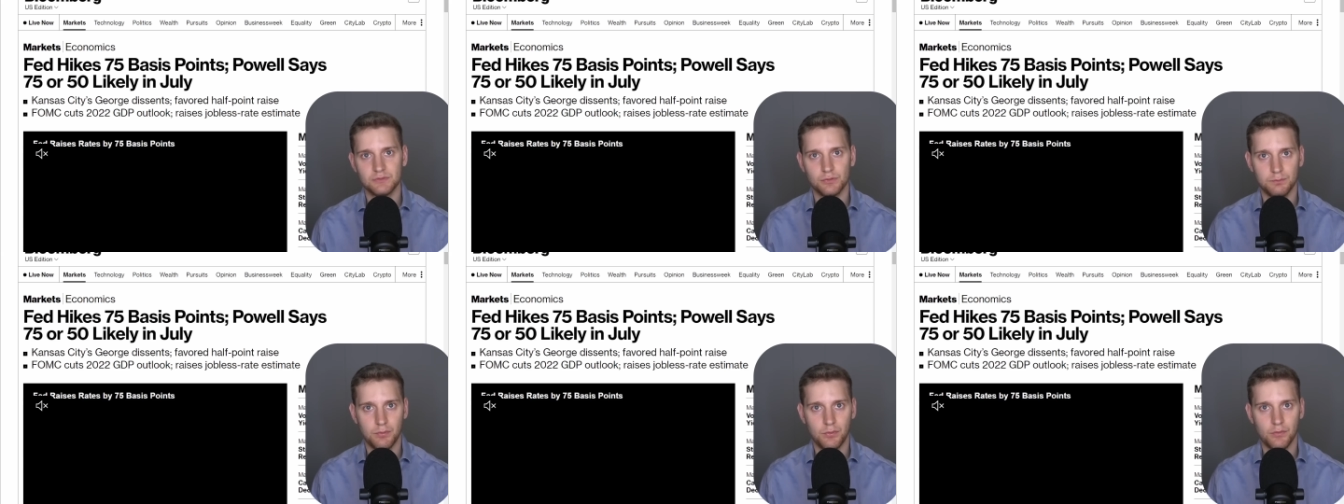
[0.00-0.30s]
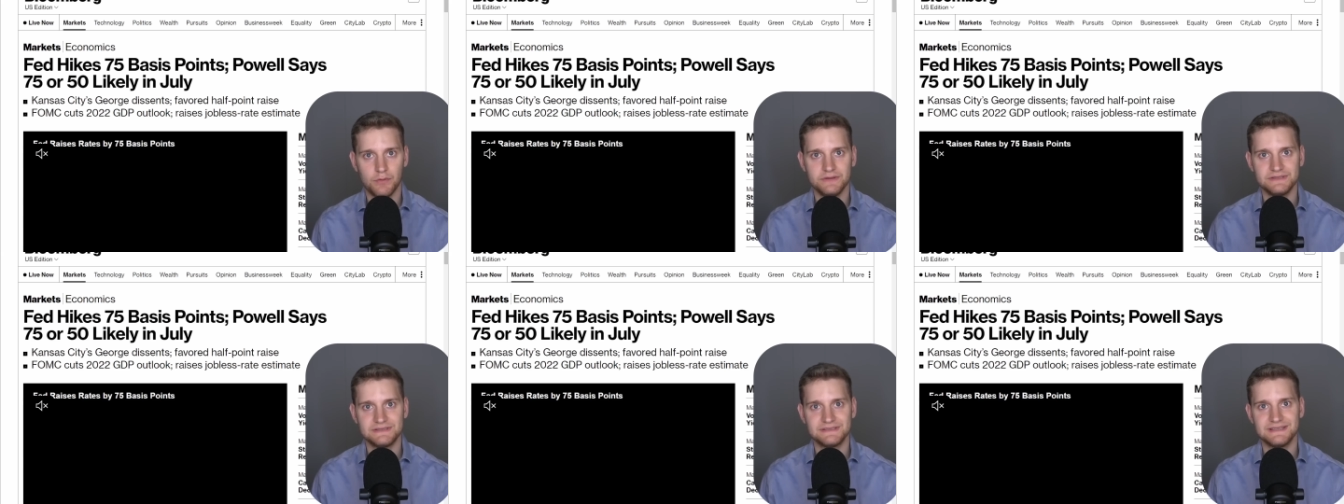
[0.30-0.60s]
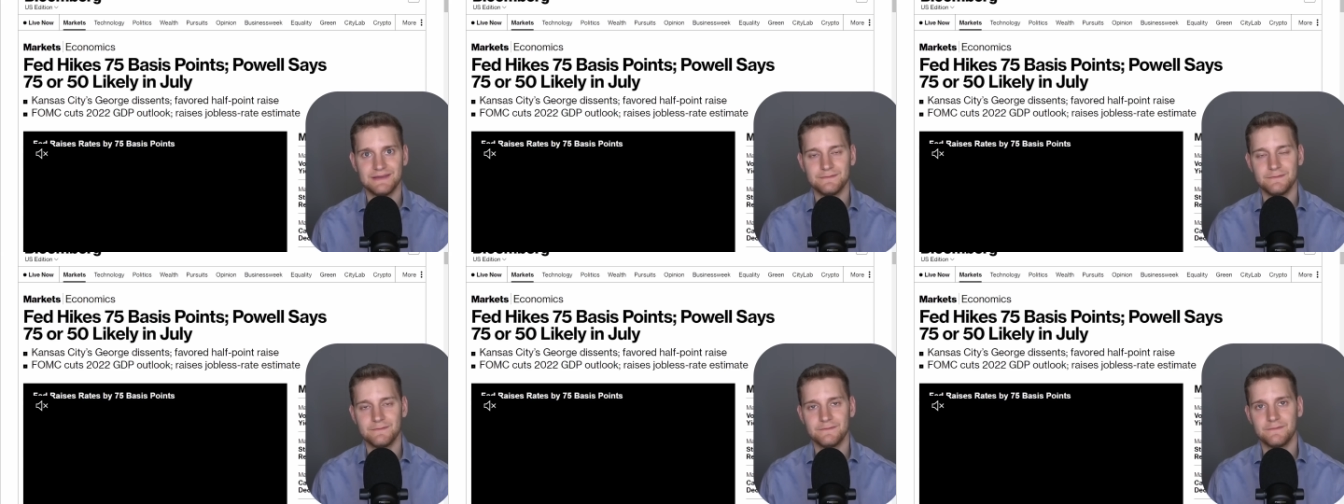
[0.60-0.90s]
or
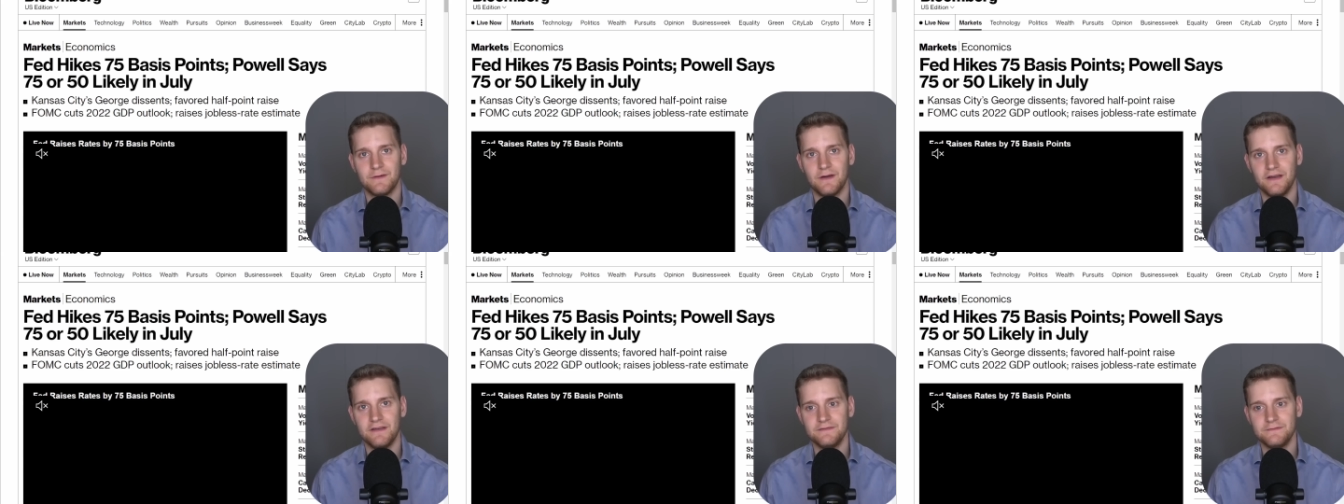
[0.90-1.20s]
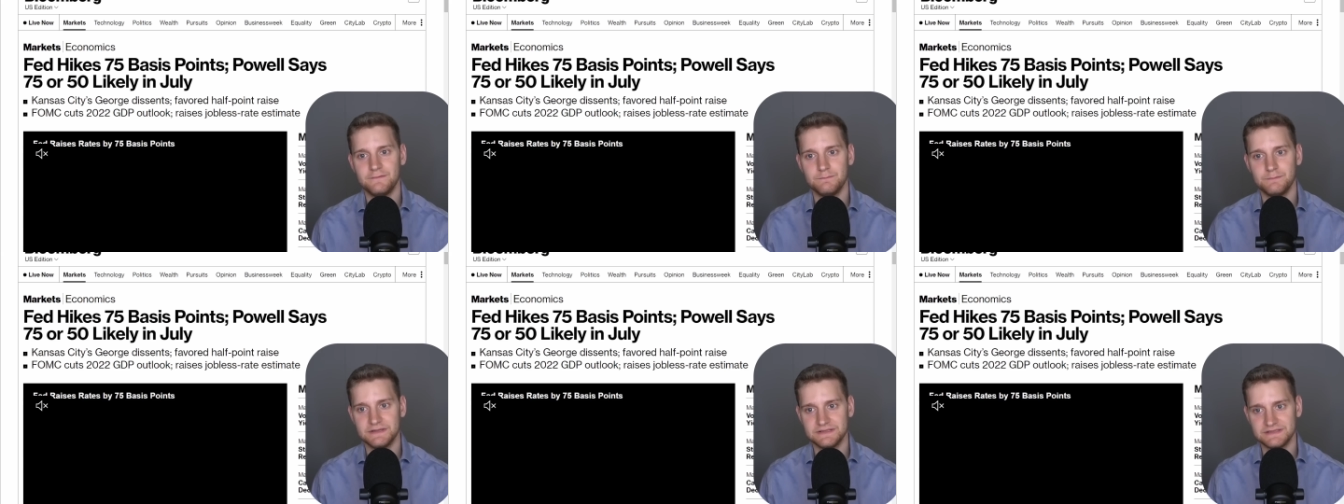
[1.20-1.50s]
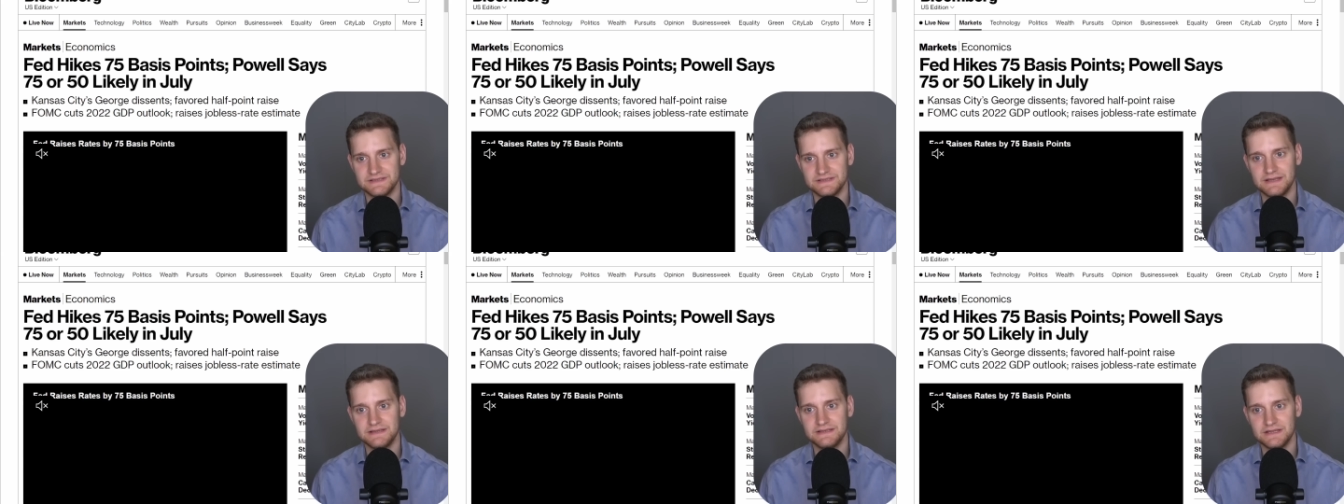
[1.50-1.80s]
0.75
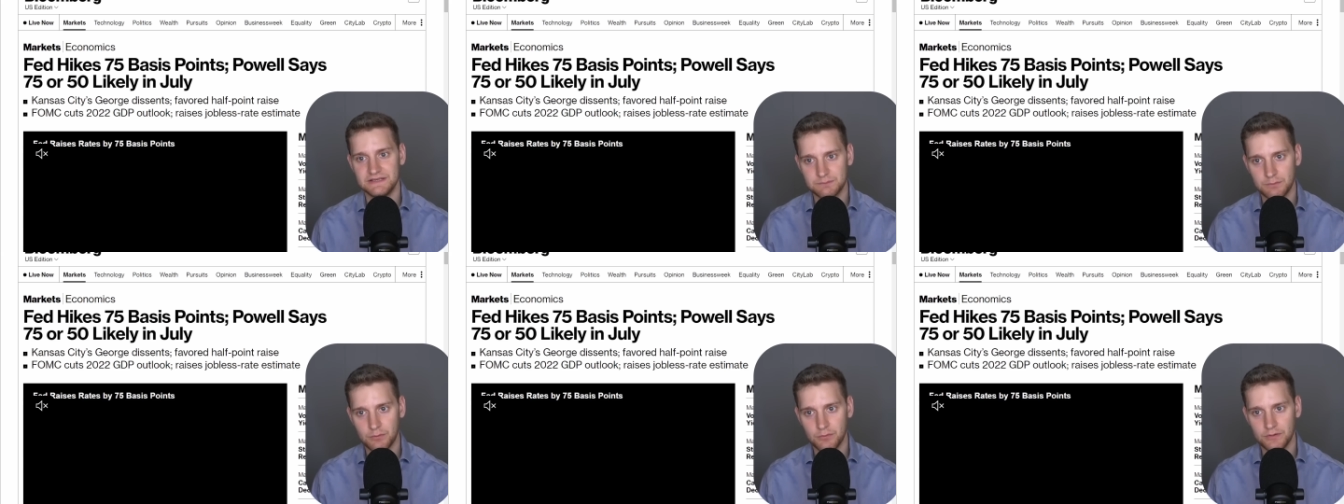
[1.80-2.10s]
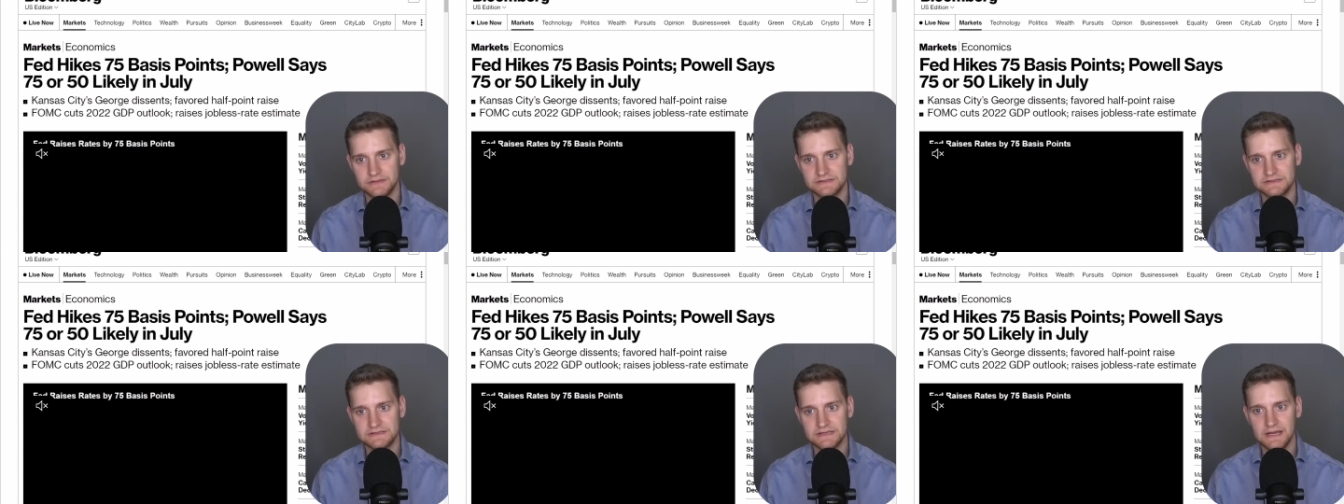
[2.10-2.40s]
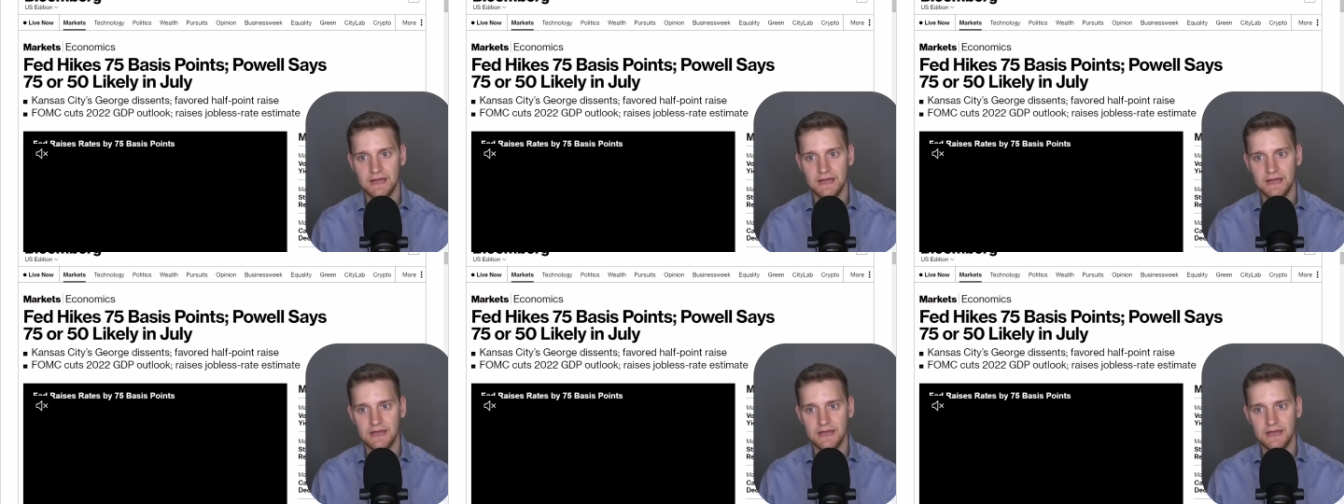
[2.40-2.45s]
percentage points.